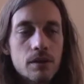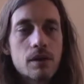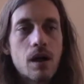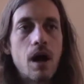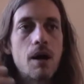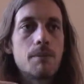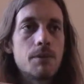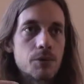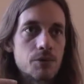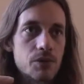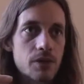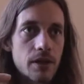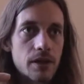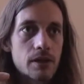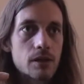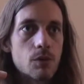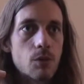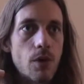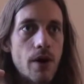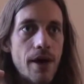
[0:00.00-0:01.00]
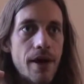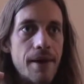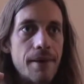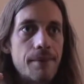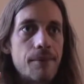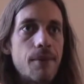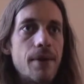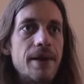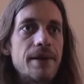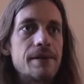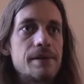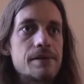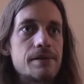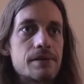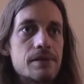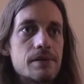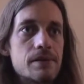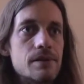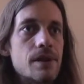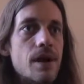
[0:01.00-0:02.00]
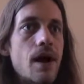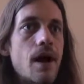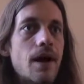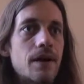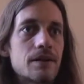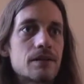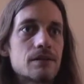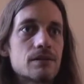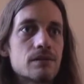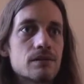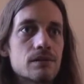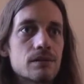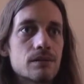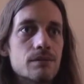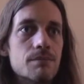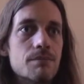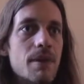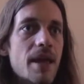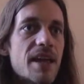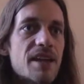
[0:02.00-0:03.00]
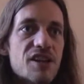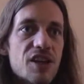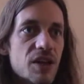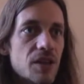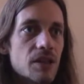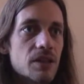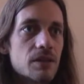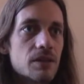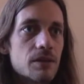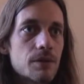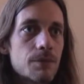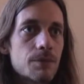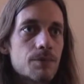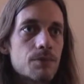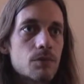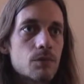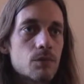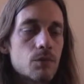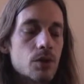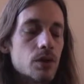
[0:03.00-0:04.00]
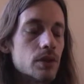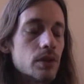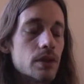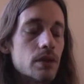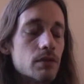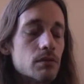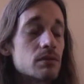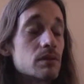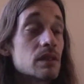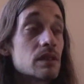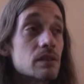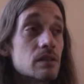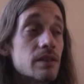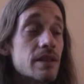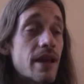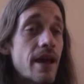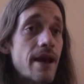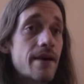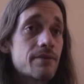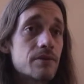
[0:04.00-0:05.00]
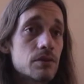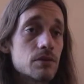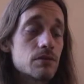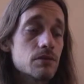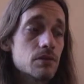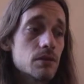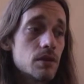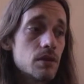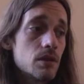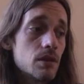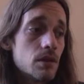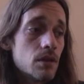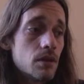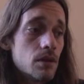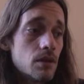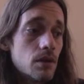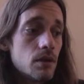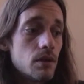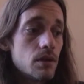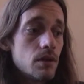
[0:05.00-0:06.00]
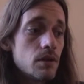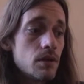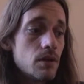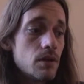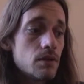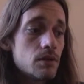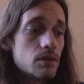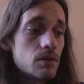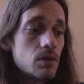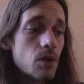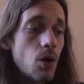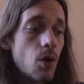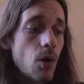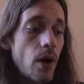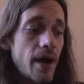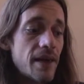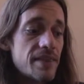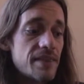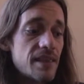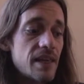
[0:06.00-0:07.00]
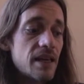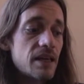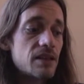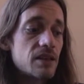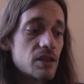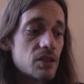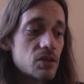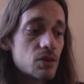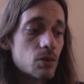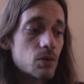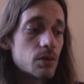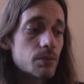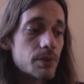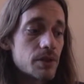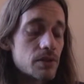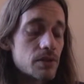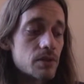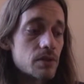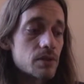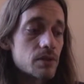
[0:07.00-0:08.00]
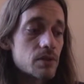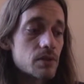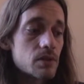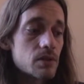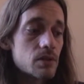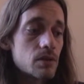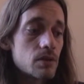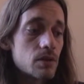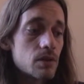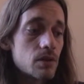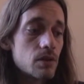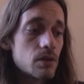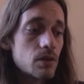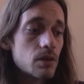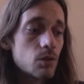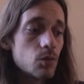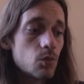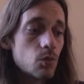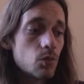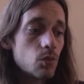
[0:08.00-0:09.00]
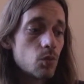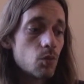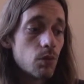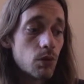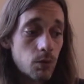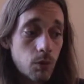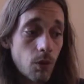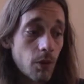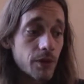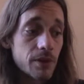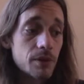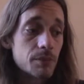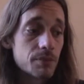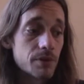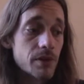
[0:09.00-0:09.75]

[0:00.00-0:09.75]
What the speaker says: compost taken away when it's not mandated, when they don't legally have to. So I think this sort of business would work in a